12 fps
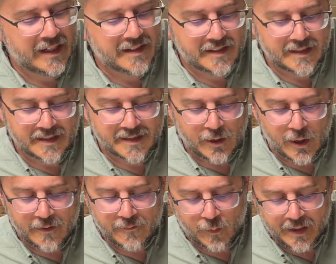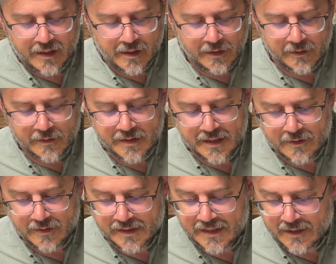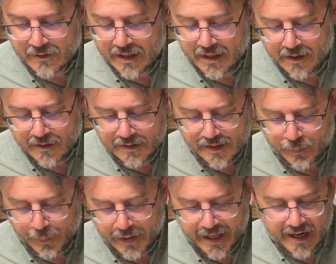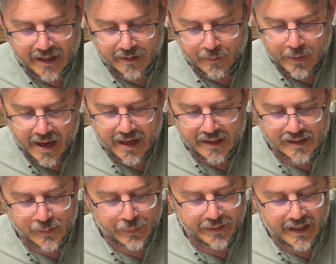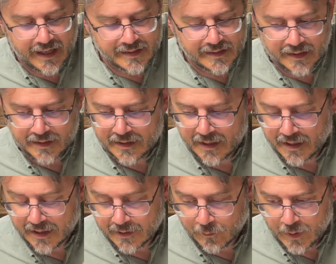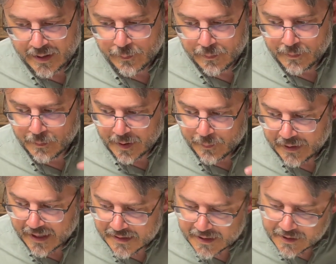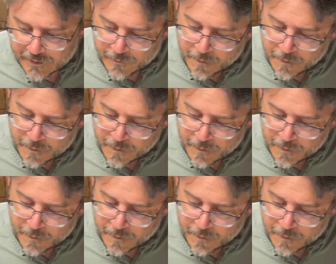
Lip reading: It's this off-white color that you can see right here. This black bag is plastic, white plastic,